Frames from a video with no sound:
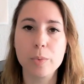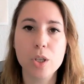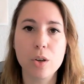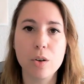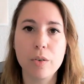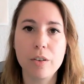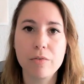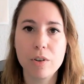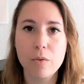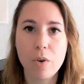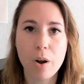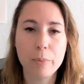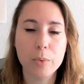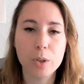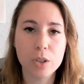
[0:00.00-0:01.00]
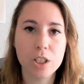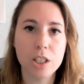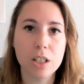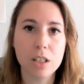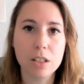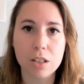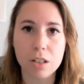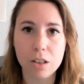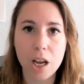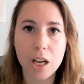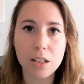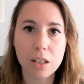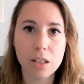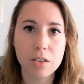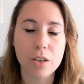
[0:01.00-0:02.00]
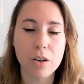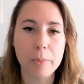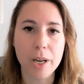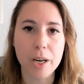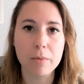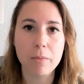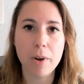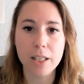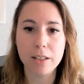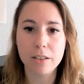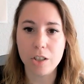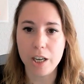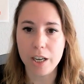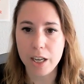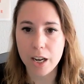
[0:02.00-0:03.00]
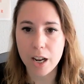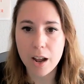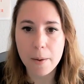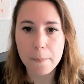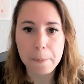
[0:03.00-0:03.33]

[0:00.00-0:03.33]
So if you want more details on that, I recommend my training.